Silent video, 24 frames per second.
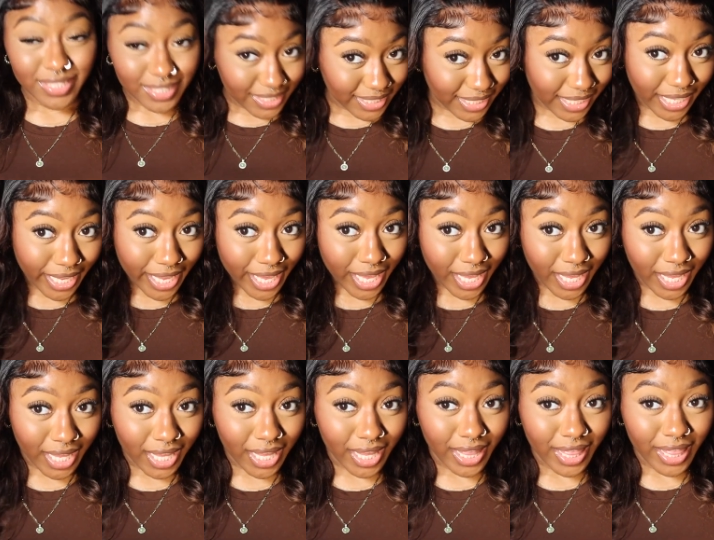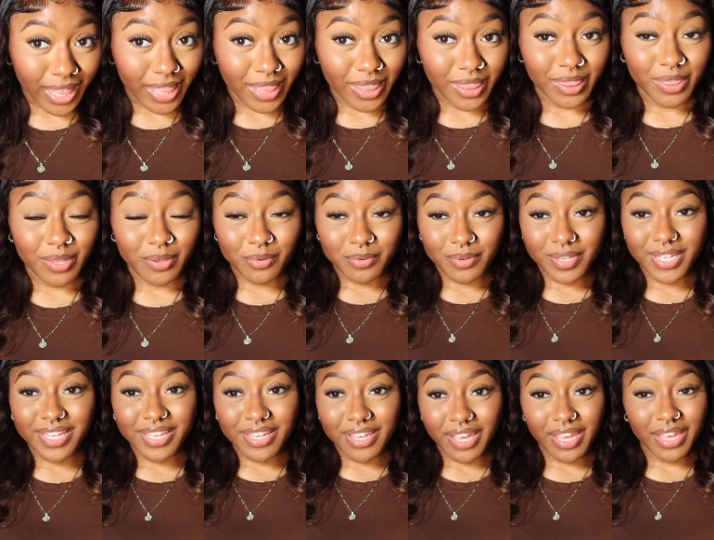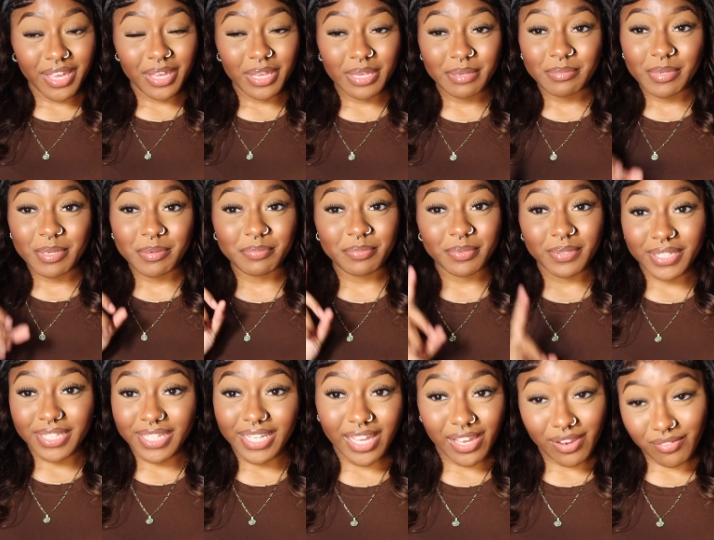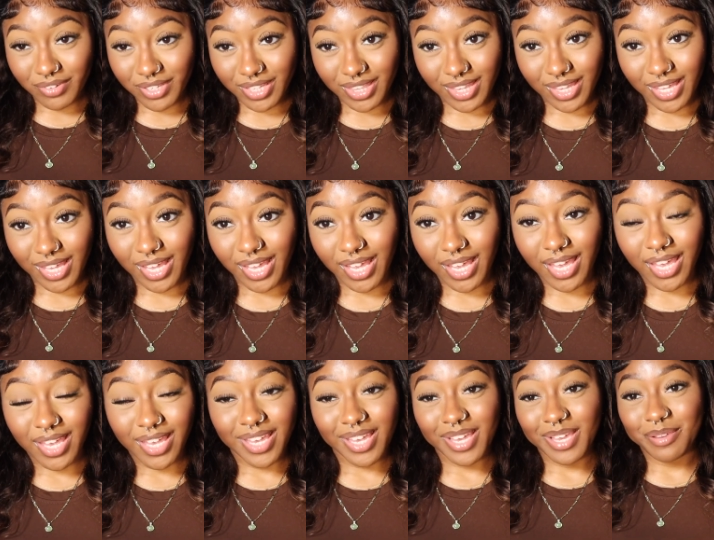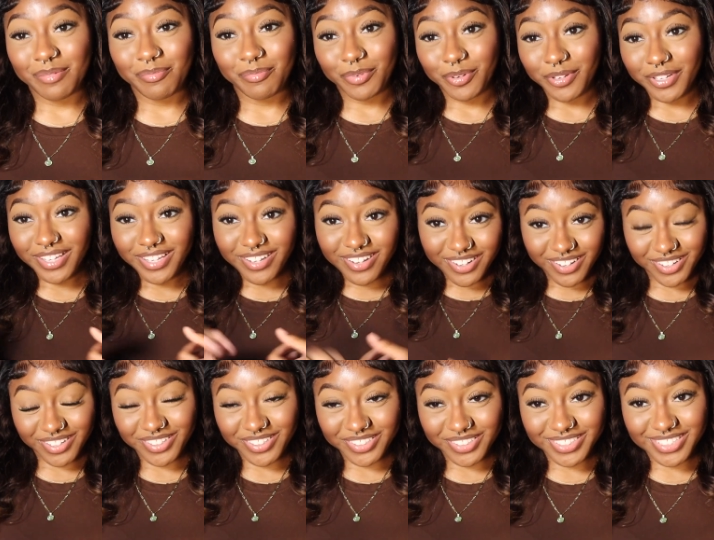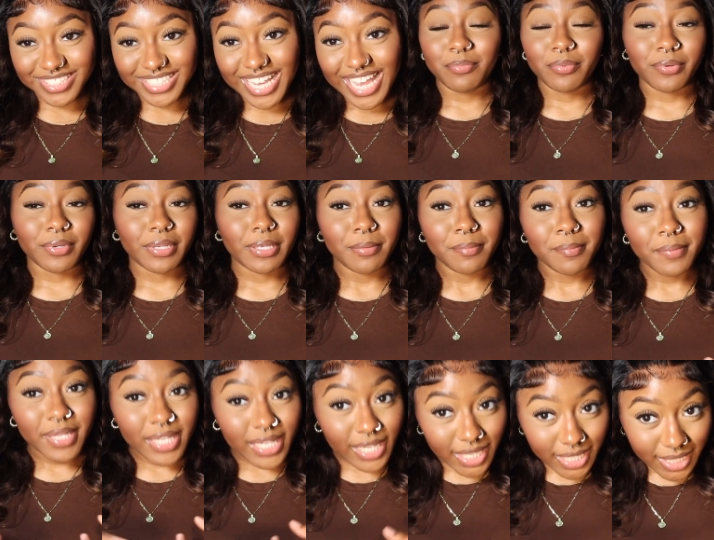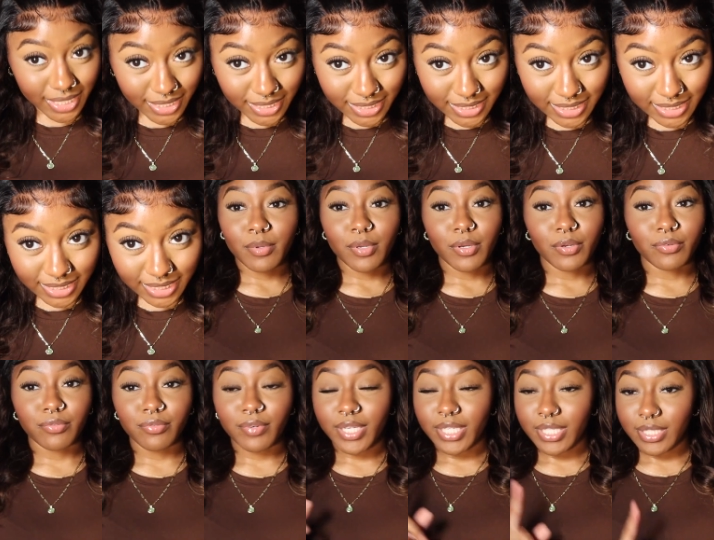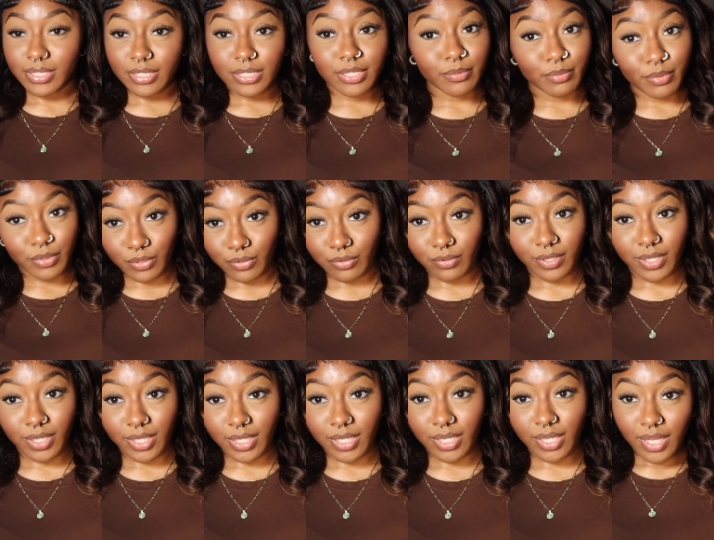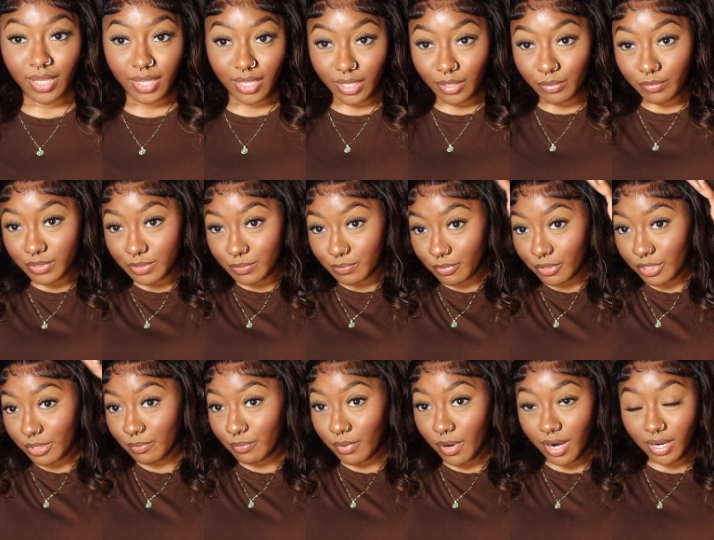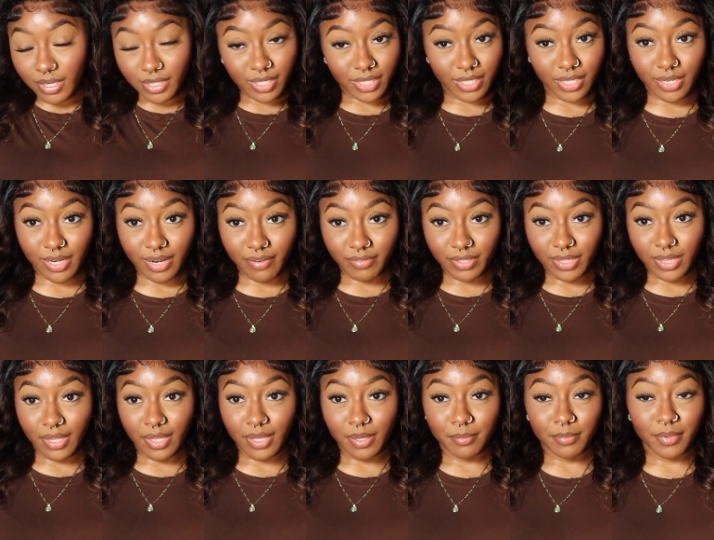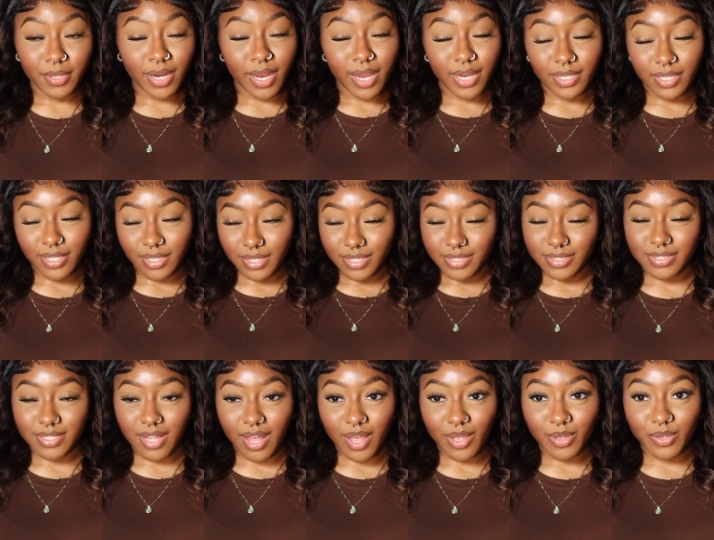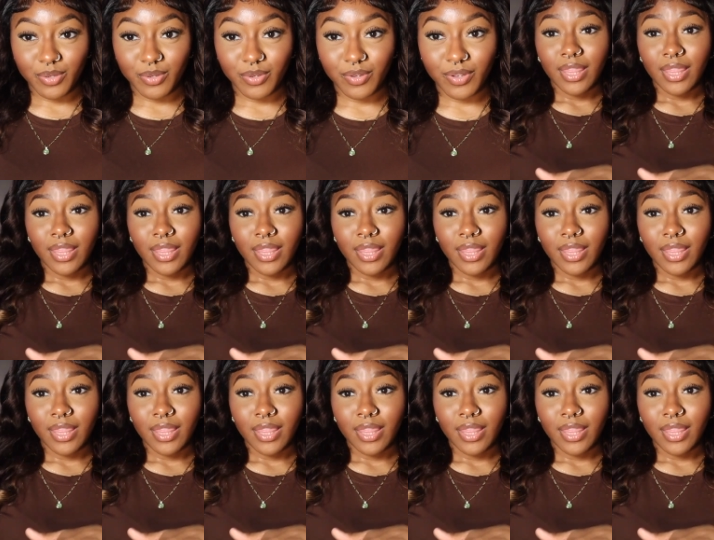Yeah, the wig came pre-everything. It came pre-curled, pre-plucked, ready to put on. It was pre-parted and everything, but I did the style.